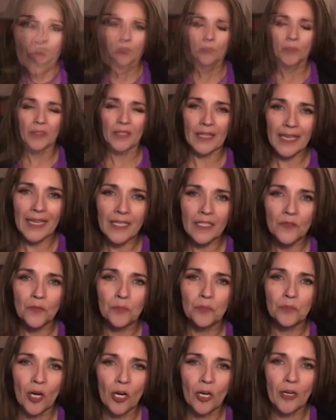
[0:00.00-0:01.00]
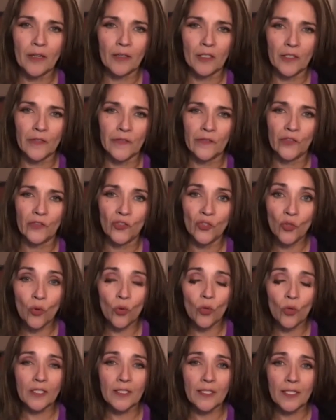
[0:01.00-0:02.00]
But that is part of
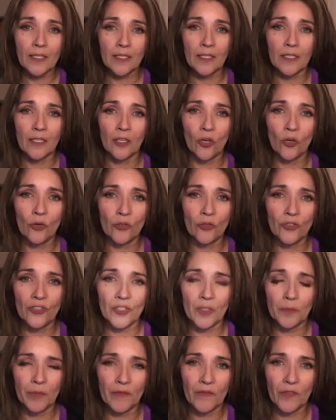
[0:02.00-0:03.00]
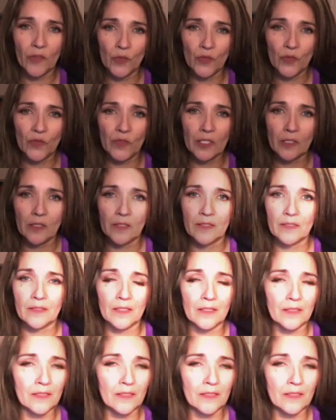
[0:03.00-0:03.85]
your taking ownership of those feelings and